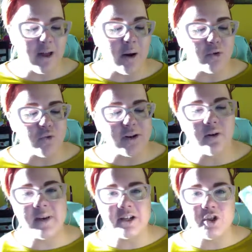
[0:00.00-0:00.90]
I would
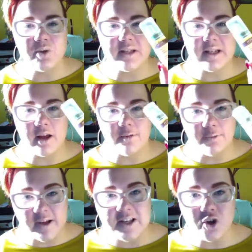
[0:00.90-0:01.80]
recommend using a
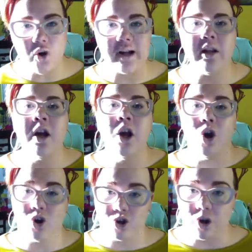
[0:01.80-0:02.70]
face oil
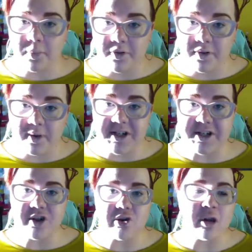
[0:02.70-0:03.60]
on top of the
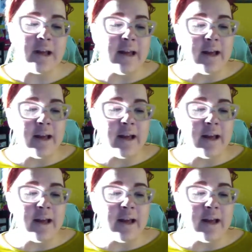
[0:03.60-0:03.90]
retinol.